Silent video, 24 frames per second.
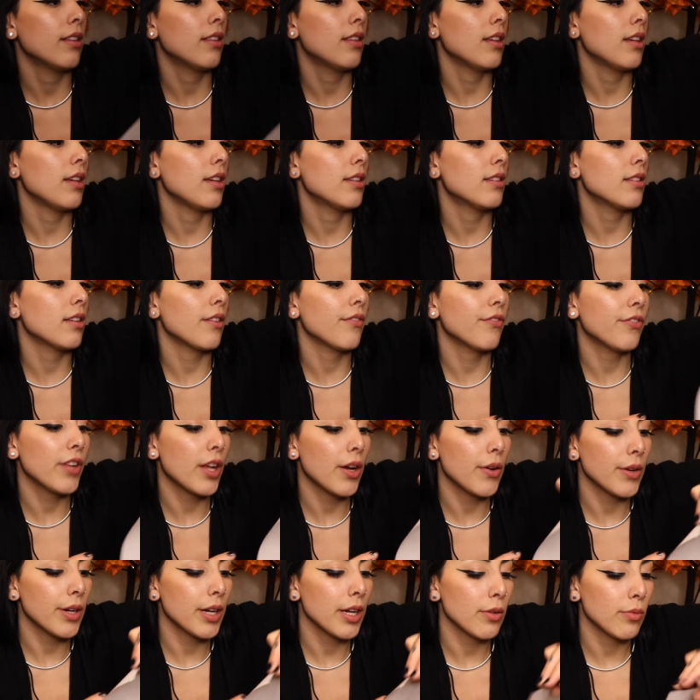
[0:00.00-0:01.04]
The
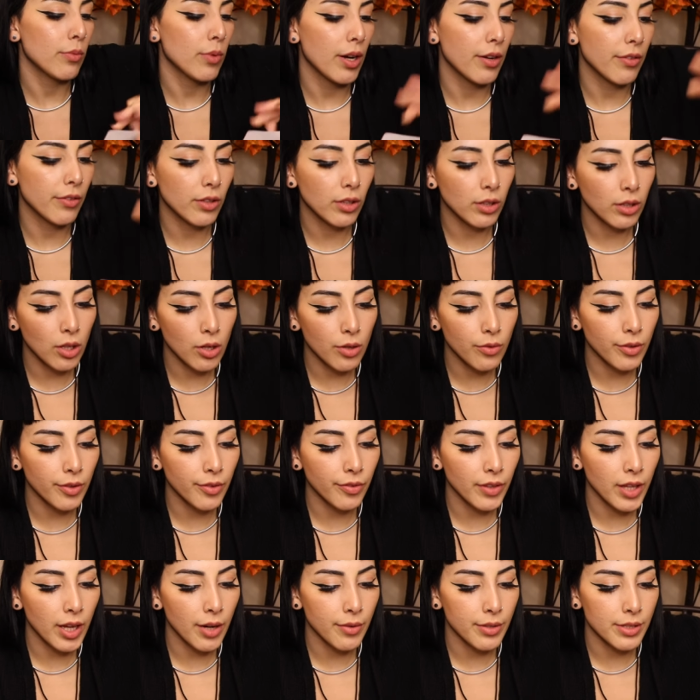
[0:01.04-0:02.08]
sunflower and red clover
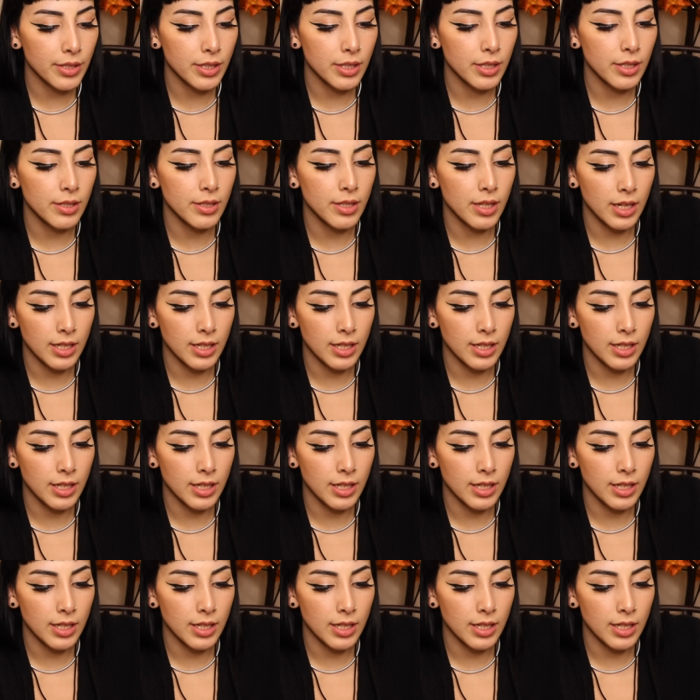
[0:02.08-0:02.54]
flower seeds,